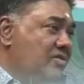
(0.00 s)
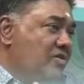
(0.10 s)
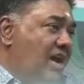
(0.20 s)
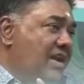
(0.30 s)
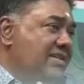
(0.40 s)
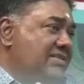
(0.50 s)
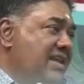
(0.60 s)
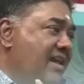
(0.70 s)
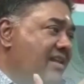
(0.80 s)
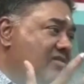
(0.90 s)
So
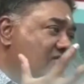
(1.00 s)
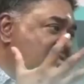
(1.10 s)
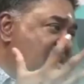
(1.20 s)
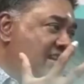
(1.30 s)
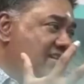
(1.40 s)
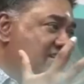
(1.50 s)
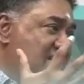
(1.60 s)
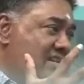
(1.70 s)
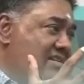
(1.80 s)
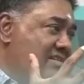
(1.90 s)
understand your
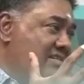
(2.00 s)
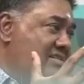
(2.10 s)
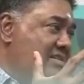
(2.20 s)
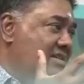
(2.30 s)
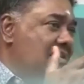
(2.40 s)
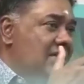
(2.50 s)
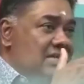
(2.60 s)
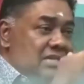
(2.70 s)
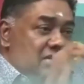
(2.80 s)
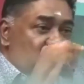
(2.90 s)
strategy clearly.
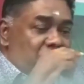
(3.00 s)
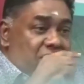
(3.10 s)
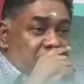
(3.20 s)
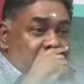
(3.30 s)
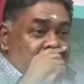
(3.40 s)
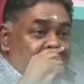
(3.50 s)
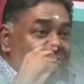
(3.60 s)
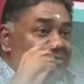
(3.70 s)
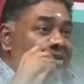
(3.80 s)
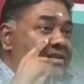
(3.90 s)
Now, many
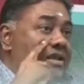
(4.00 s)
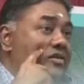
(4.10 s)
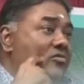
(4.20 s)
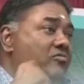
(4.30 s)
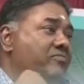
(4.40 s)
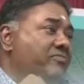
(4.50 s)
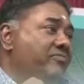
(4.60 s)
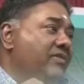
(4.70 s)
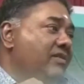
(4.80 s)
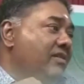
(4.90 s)
people will tell you
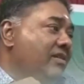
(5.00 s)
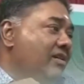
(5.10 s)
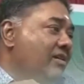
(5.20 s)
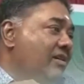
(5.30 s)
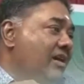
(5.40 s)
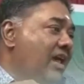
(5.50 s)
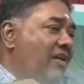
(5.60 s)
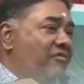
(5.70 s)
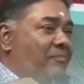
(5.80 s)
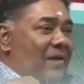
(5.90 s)

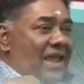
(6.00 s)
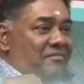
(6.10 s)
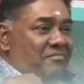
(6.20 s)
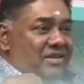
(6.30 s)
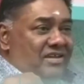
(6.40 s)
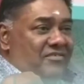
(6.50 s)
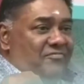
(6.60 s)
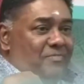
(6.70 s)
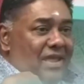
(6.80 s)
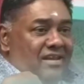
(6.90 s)
have a plan B
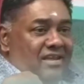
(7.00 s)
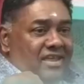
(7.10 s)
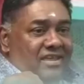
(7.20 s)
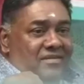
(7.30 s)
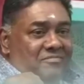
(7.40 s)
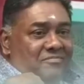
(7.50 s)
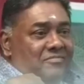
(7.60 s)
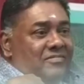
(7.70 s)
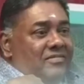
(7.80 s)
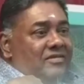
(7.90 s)
if plan A
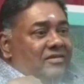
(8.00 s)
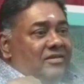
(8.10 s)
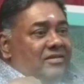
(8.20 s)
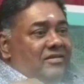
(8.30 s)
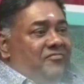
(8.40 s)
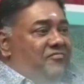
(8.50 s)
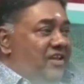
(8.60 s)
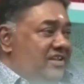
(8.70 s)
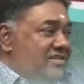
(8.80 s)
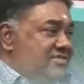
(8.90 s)

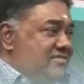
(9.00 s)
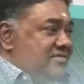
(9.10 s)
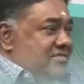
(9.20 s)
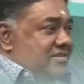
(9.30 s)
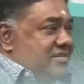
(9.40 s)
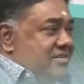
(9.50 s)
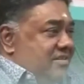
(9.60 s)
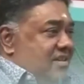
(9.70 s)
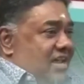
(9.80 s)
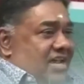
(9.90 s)
fails.
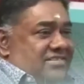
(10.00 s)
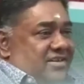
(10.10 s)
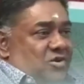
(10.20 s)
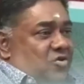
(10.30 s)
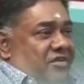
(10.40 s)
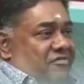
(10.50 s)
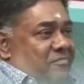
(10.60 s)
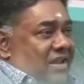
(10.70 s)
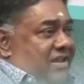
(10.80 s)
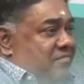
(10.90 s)
I say don't have
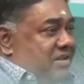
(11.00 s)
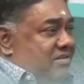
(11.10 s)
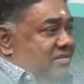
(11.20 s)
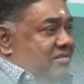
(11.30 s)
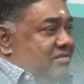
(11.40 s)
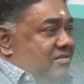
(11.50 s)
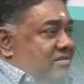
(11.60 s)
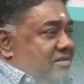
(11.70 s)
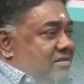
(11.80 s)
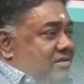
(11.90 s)
a plan B,
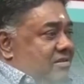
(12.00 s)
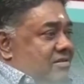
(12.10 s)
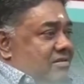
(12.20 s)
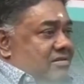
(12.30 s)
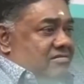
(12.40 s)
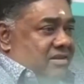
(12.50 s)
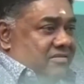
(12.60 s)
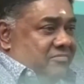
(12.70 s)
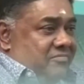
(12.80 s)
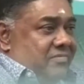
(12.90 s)

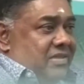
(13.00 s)
right?